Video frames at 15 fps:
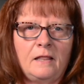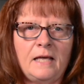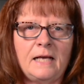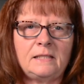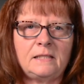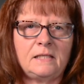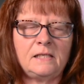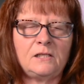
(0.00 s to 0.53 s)

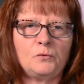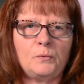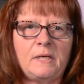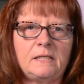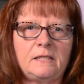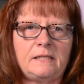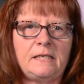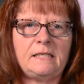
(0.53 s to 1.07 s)
That's this
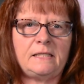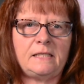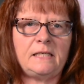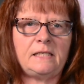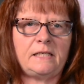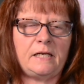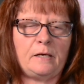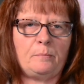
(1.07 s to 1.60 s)
week's
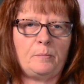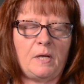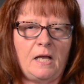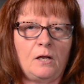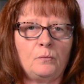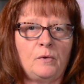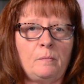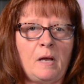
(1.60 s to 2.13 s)
TC Tip,
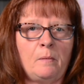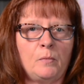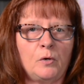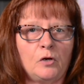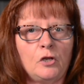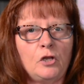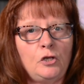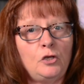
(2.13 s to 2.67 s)
and
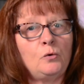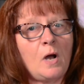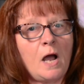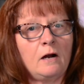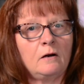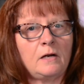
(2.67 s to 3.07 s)
remember, you are